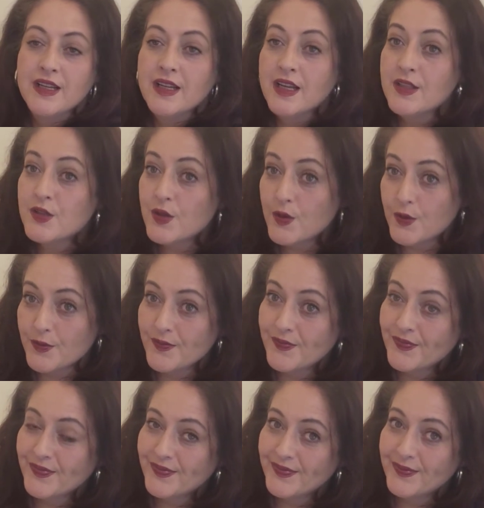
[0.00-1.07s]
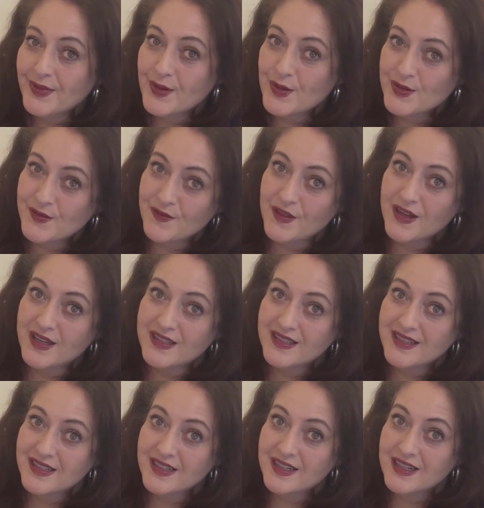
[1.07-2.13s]
And so, because of that,
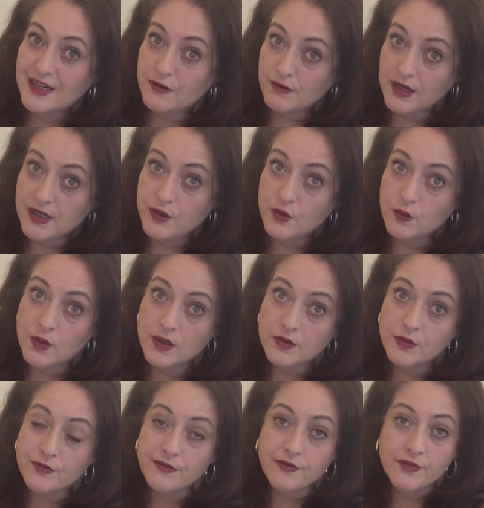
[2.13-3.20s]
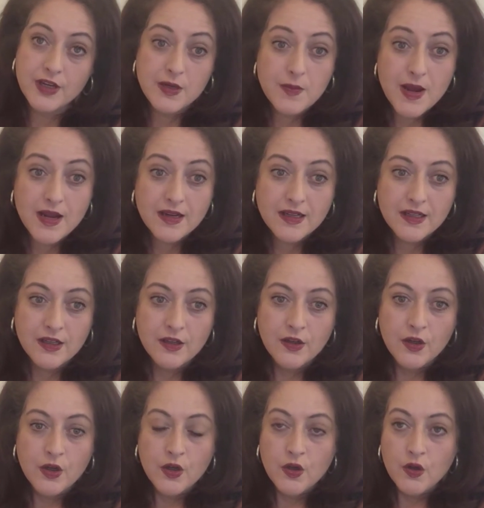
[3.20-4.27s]
I really do welcome feedback
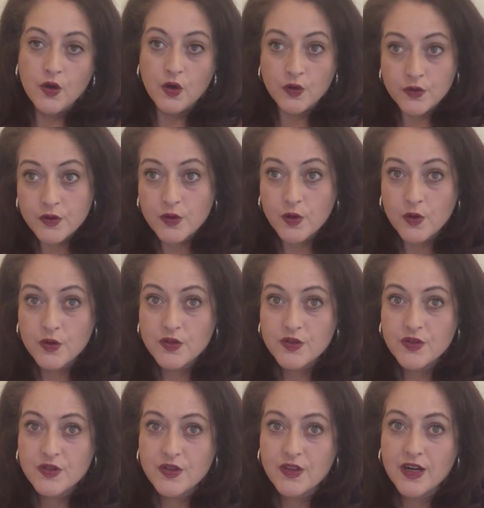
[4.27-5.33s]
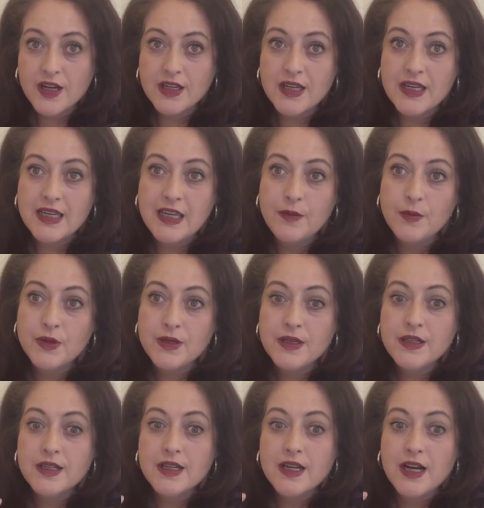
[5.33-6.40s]
on the course so that I can keep it
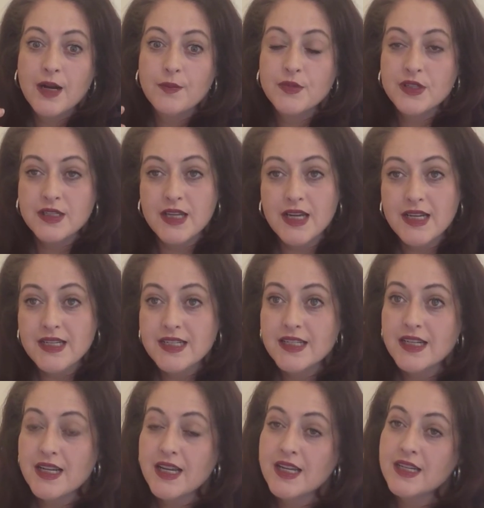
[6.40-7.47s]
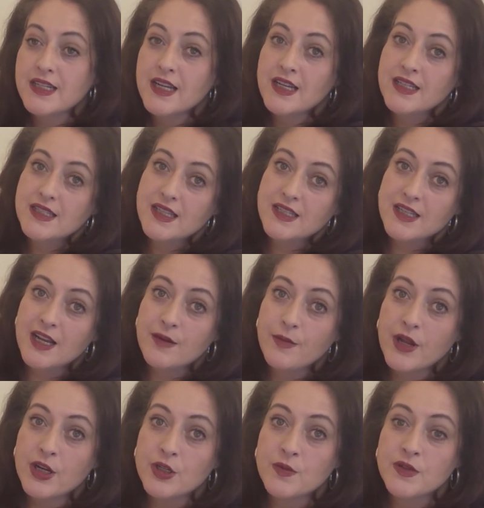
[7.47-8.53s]
up to date, and as design
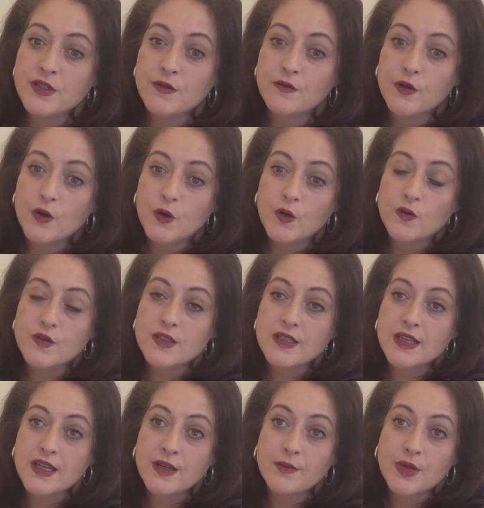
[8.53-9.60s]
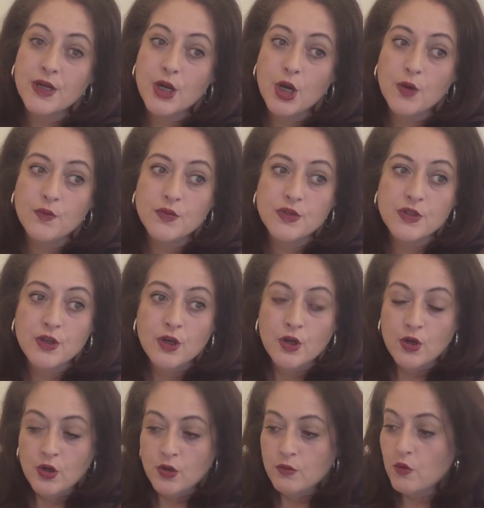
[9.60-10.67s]
management evolves and becomes
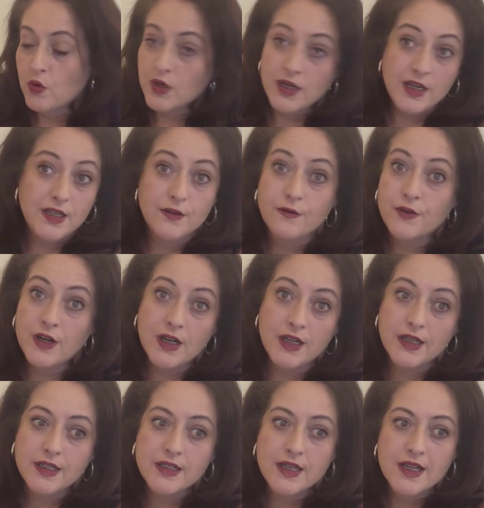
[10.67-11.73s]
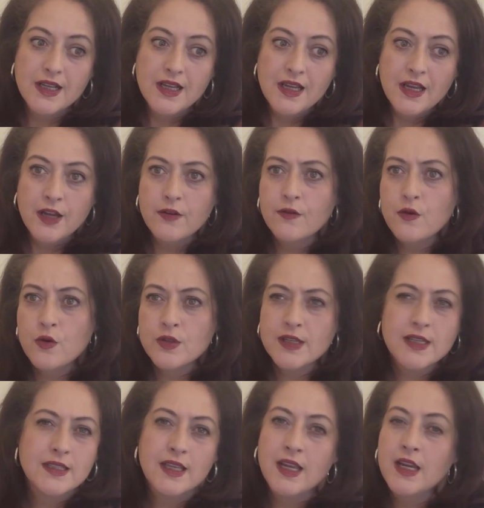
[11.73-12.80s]
more clearly defined, and of course
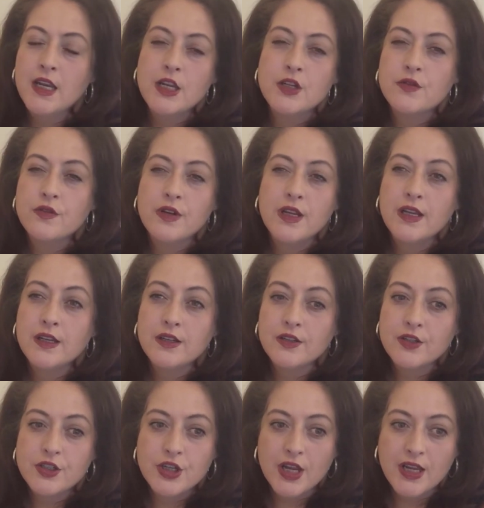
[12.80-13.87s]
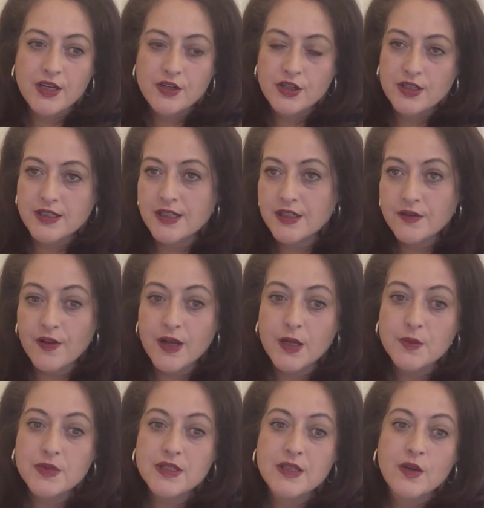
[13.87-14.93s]
as the industry changes and
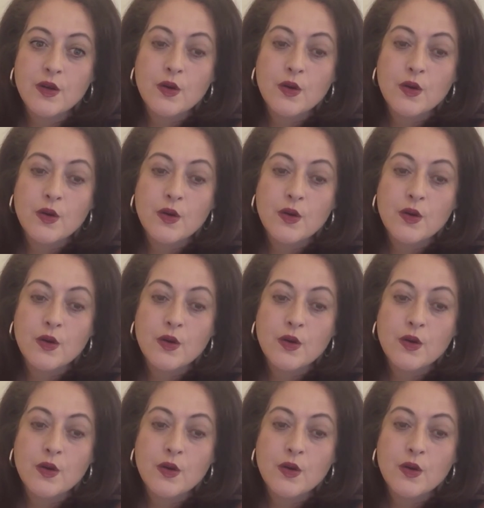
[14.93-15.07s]
develops,